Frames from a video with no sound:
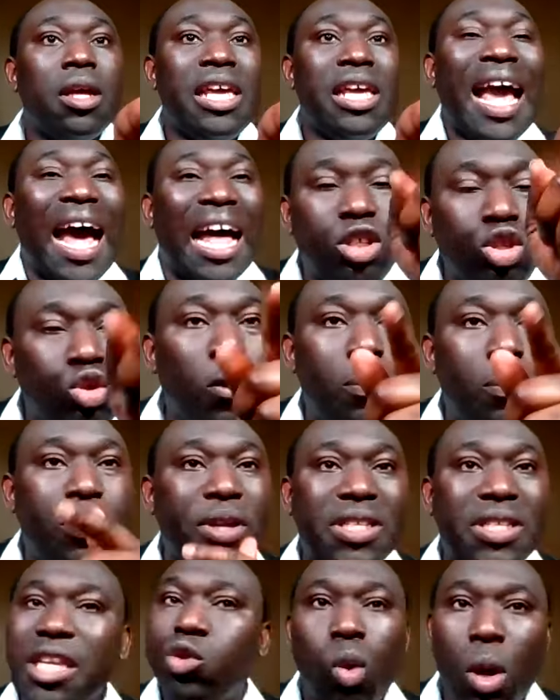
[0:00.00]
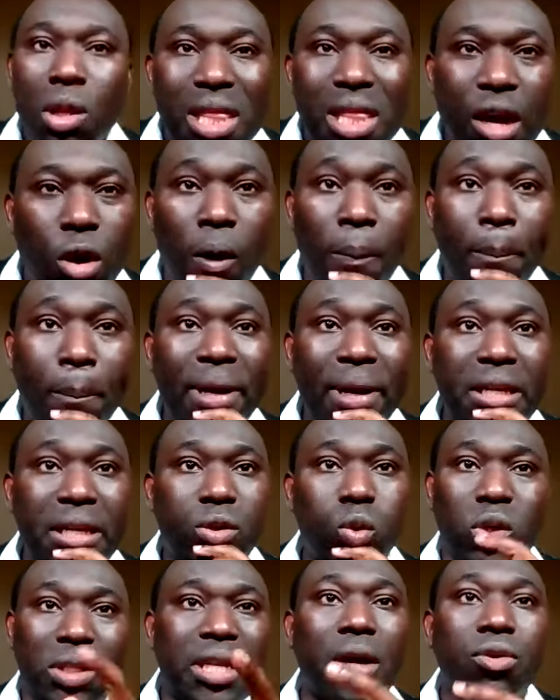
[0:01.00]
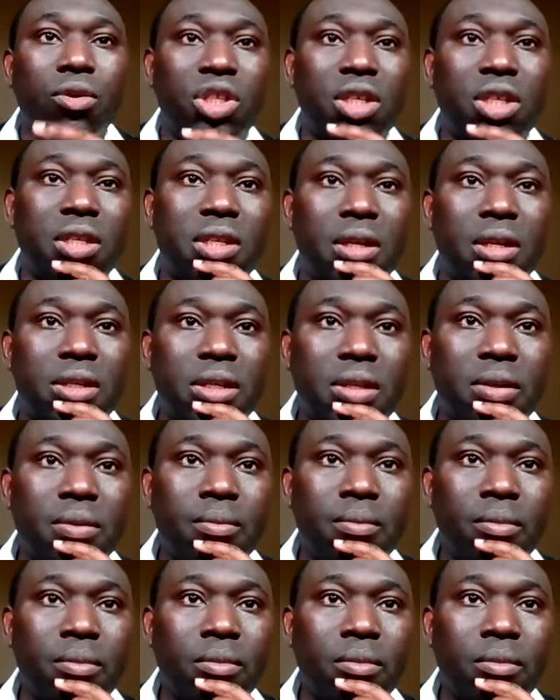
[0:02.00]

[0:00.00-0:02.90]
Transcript: he had no peace. It was incomplete without Jesus.